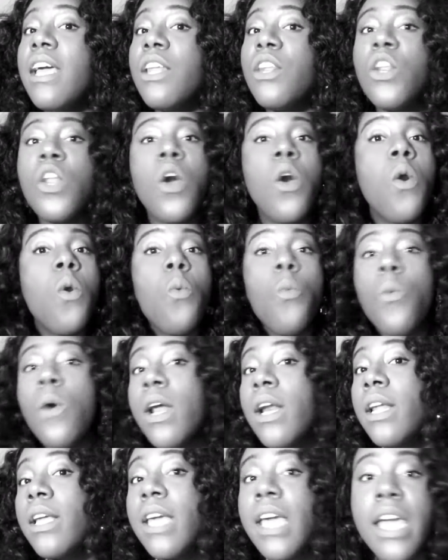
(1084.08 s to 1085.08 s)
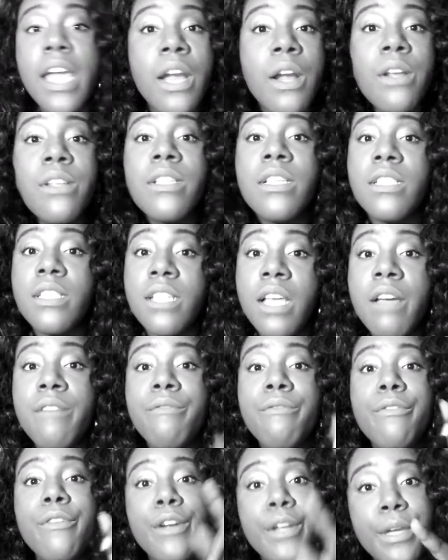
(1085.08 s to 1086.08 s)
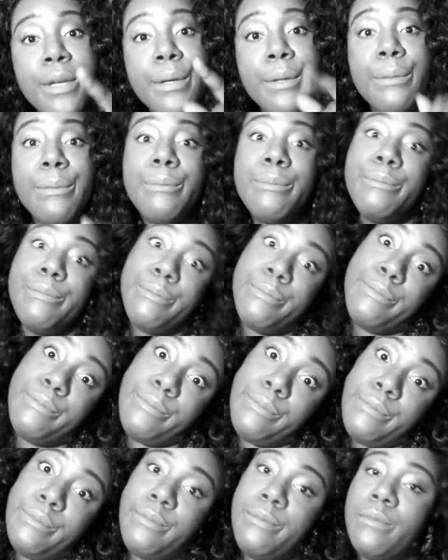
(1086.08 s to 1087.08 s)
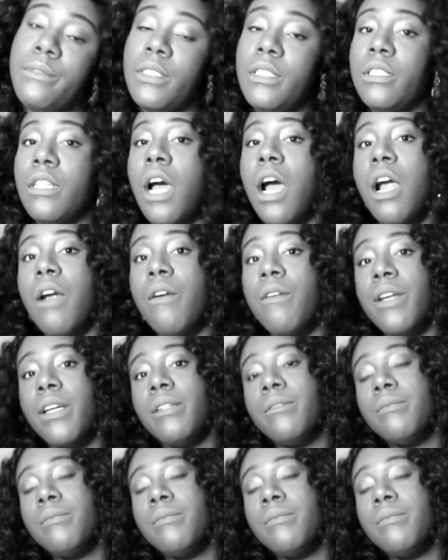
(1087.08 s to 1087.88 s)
no one cares except for you. Sorry.